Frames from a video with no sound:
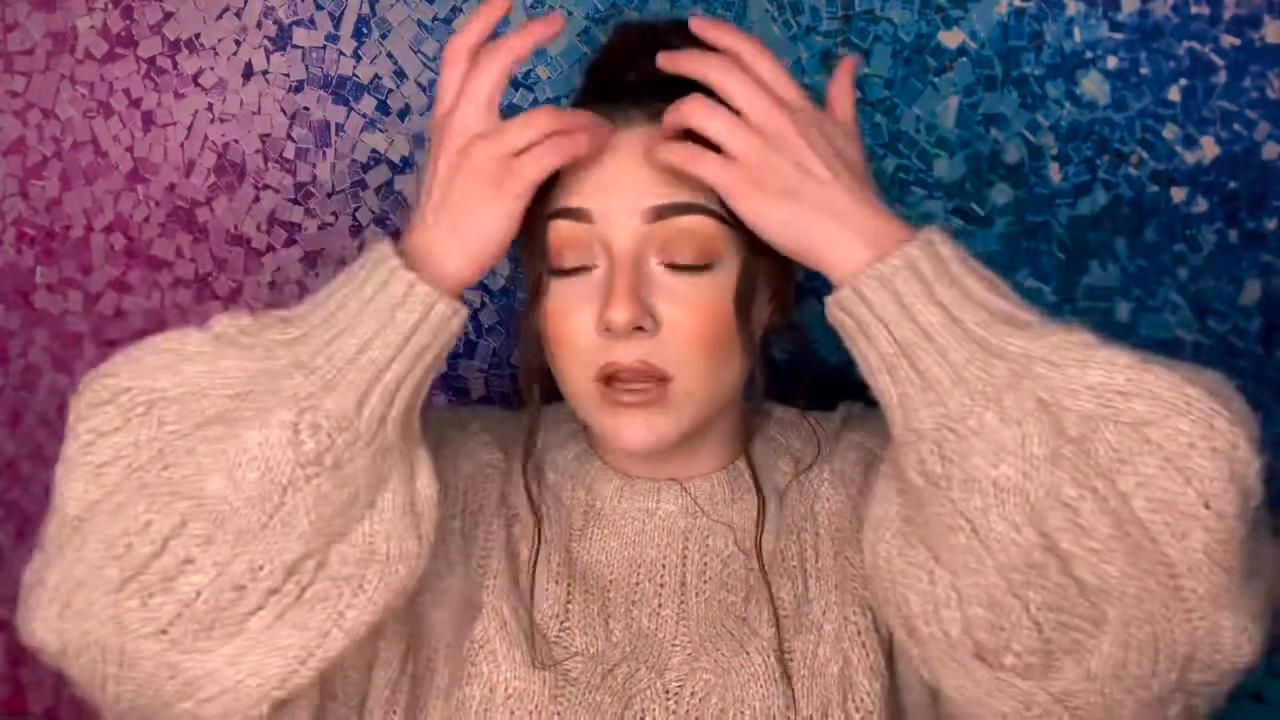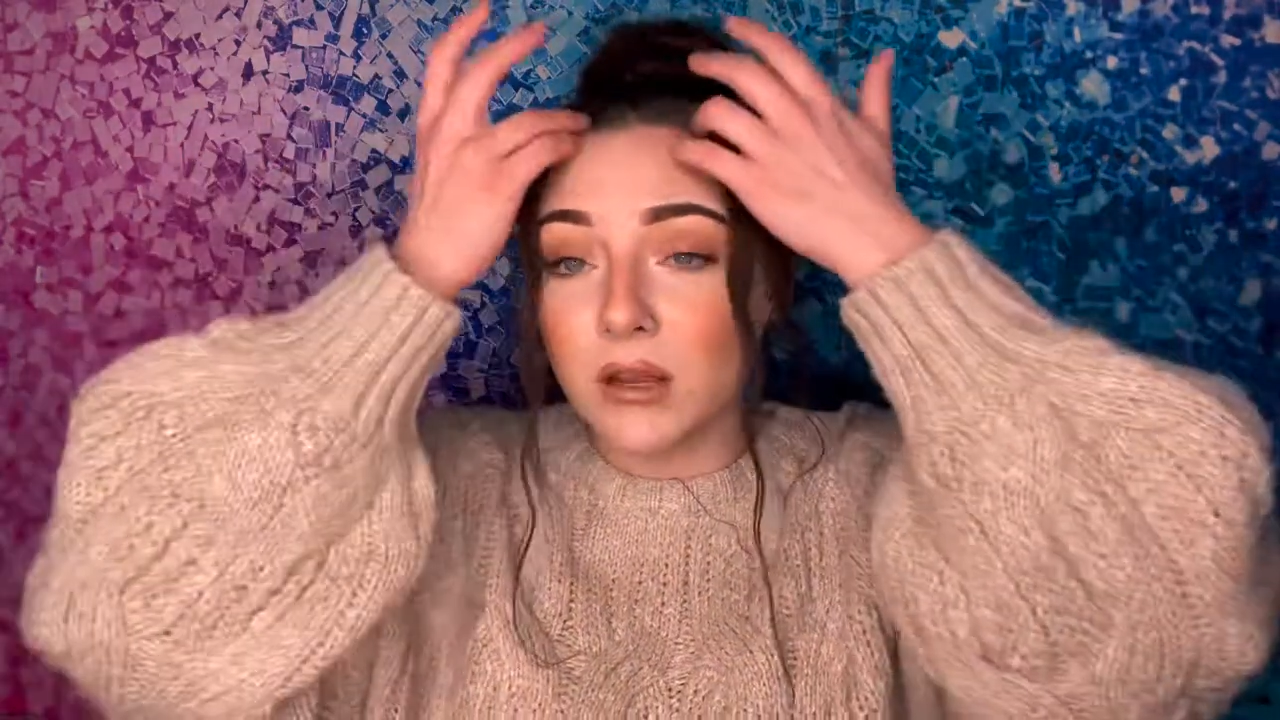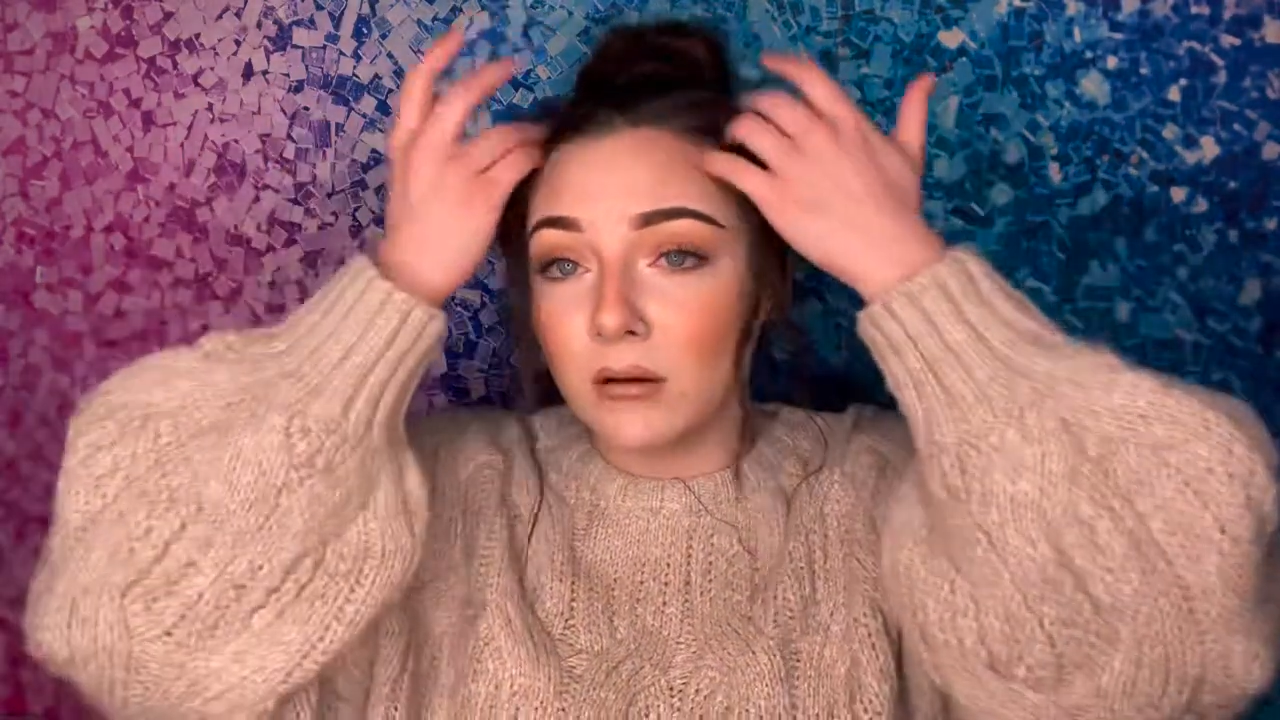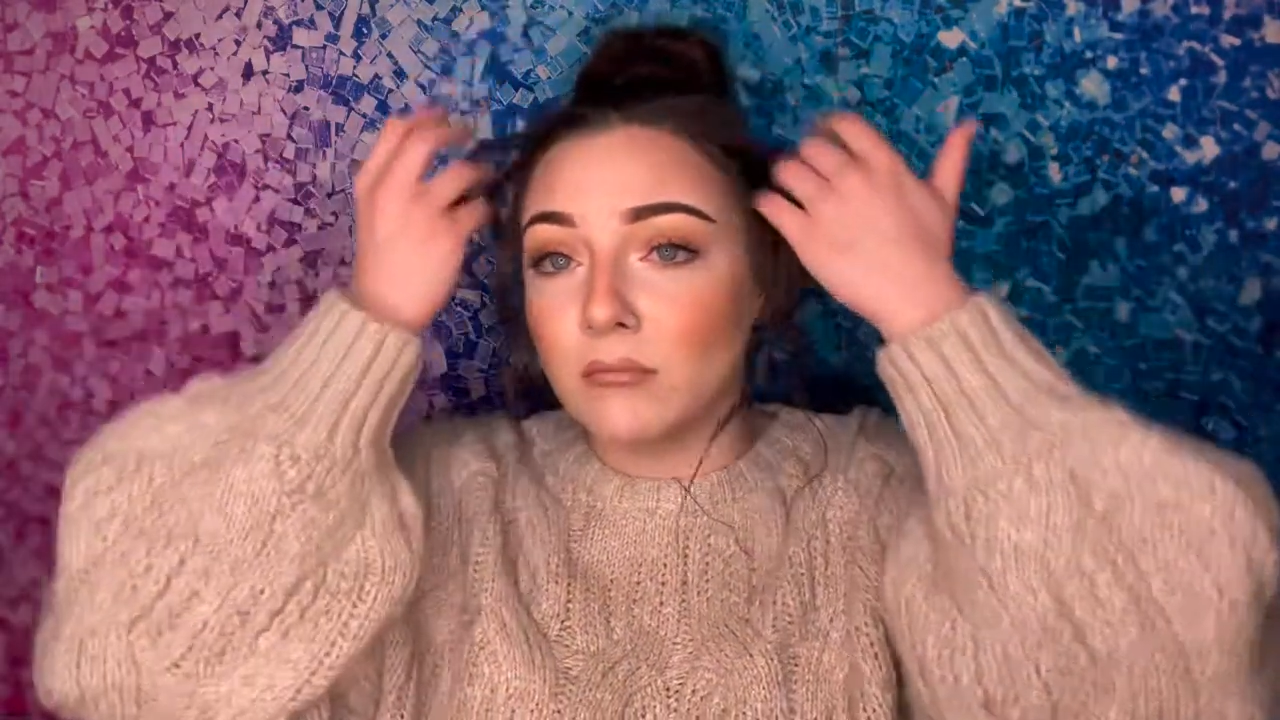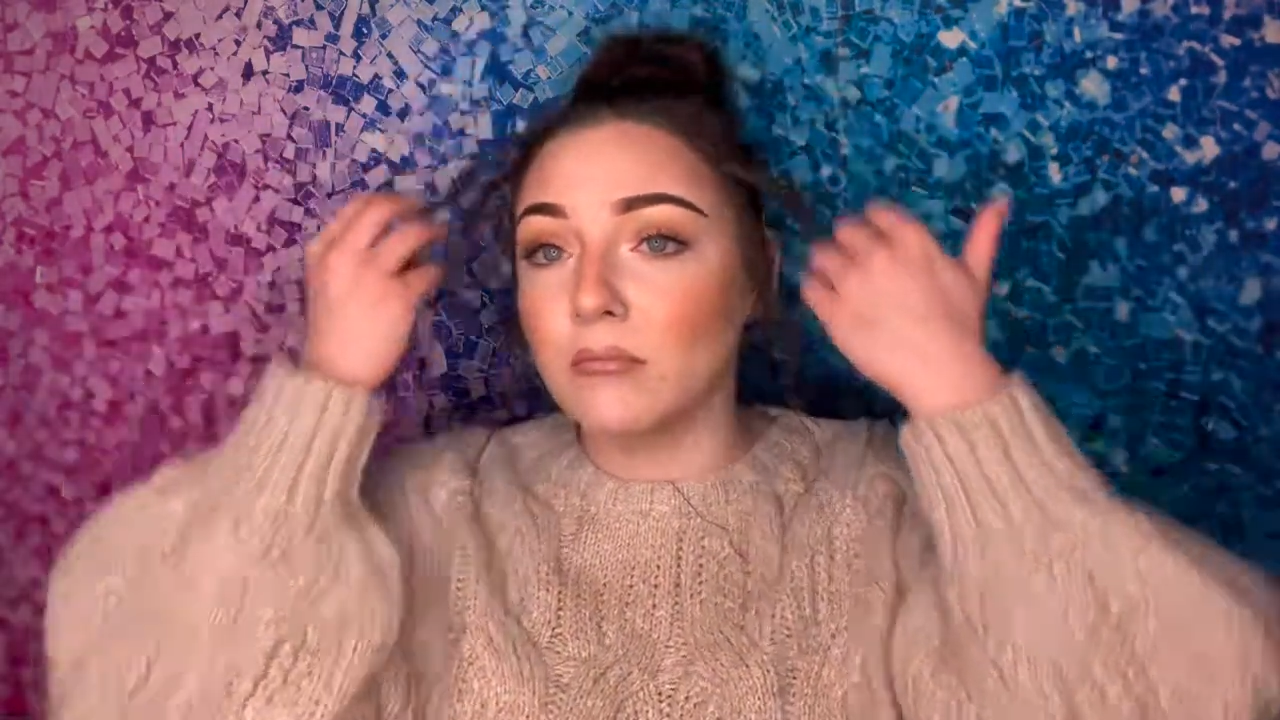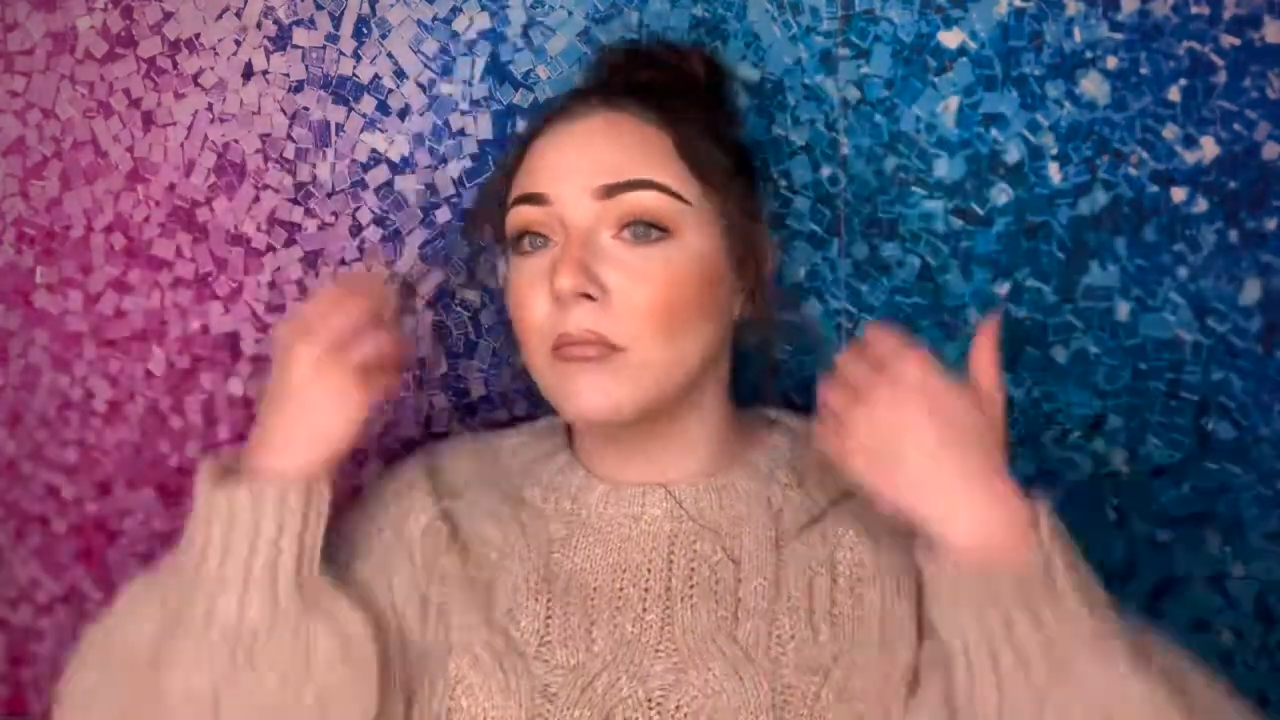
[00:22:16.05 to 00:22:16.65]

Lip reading: and